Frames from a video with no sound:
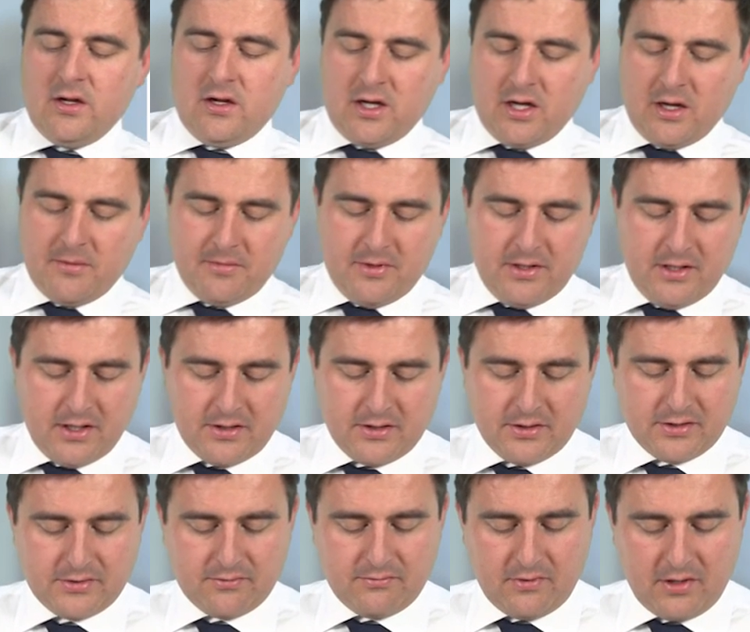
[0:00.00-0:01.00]
The
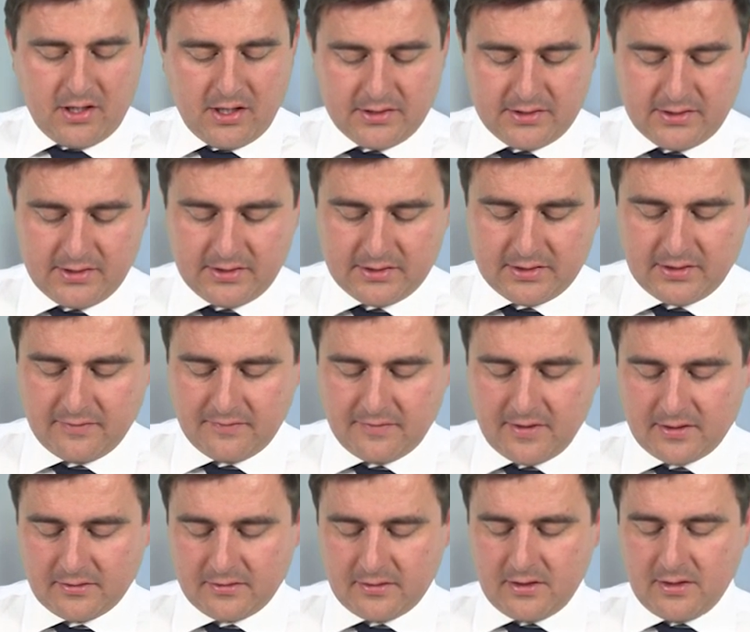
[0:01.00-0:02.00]
others relating to the
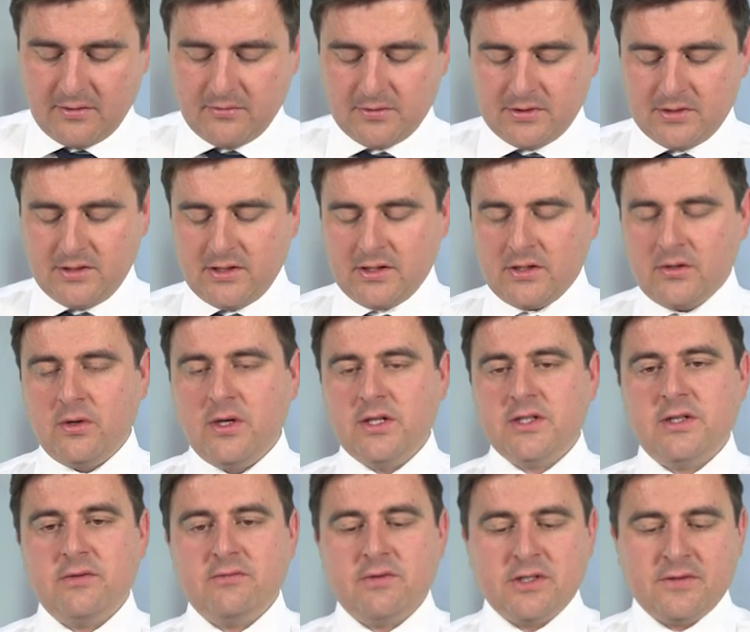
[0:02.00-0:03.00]
fact that it was
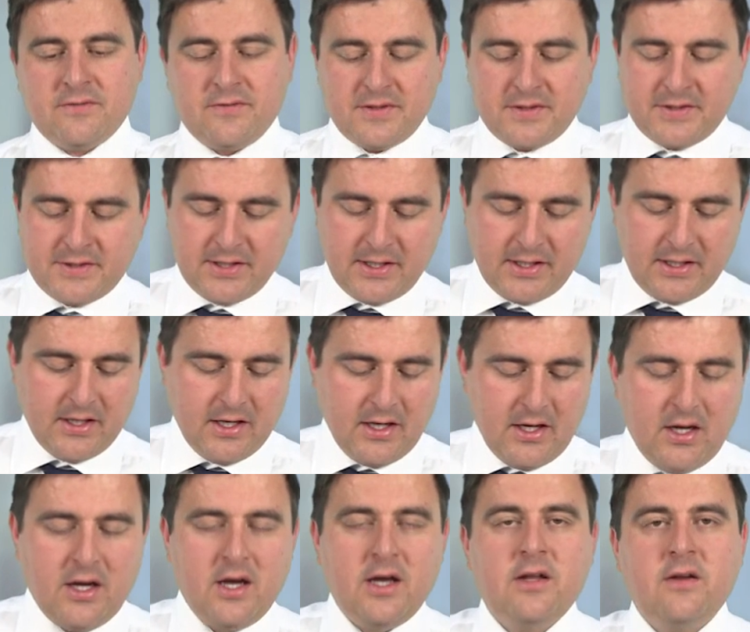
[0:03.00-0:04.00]
liquidity risk for C,
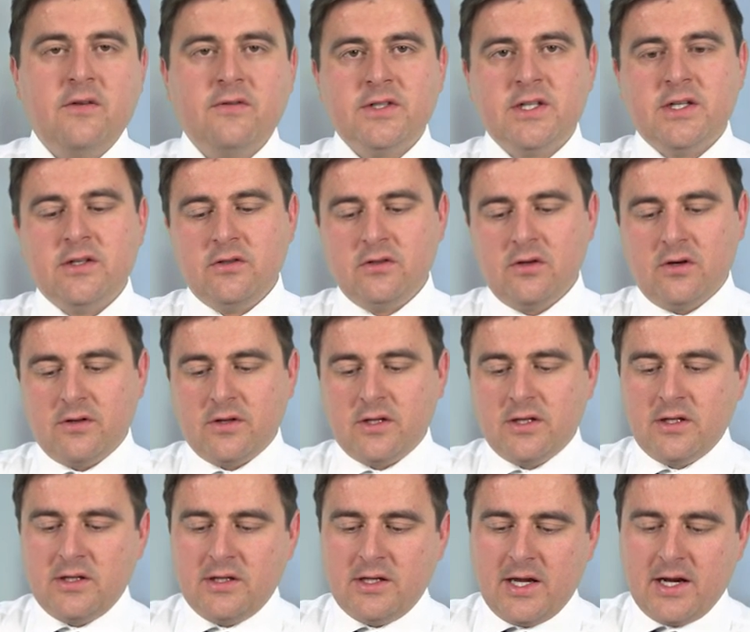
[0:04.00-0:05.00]
and obviously not the
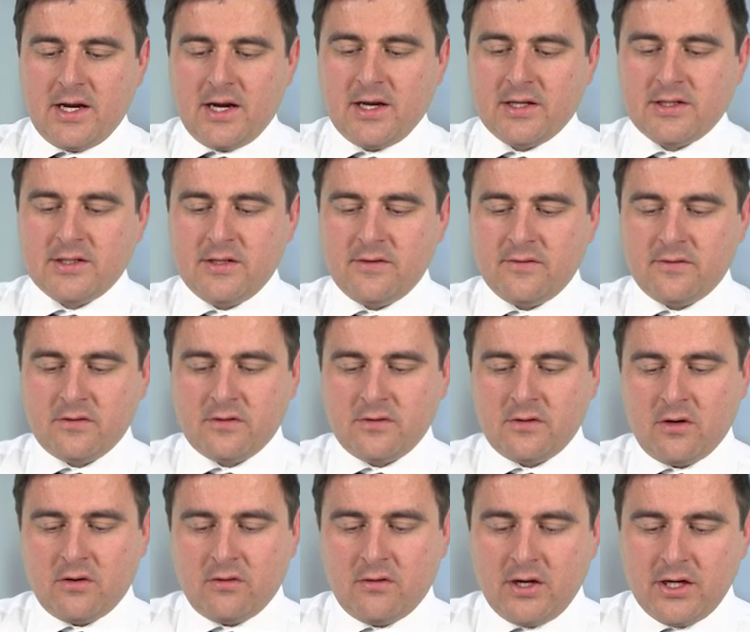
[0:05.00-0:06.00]
negative
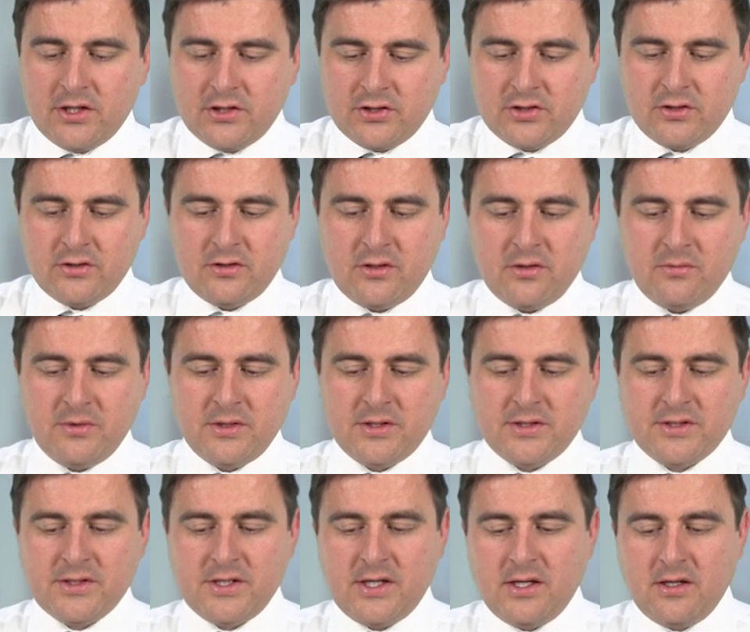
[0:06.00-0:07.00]
correlation that
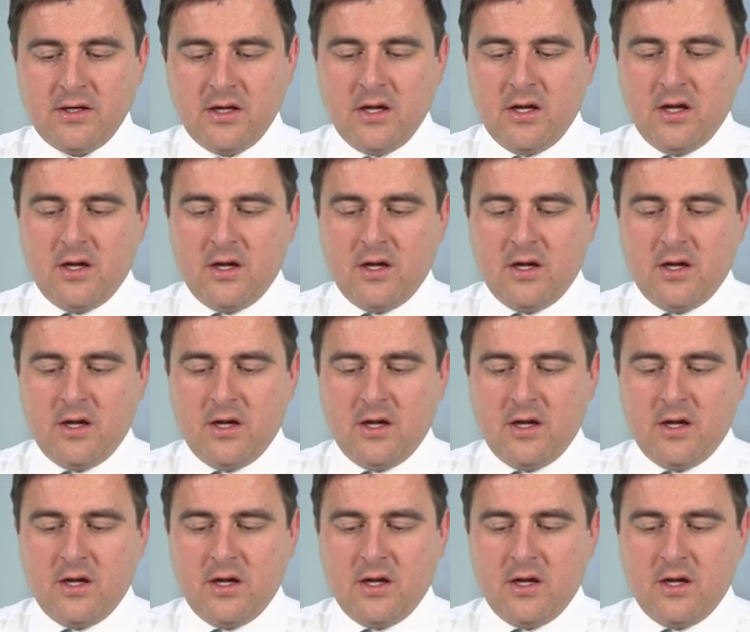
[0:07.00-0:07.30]
we'd seen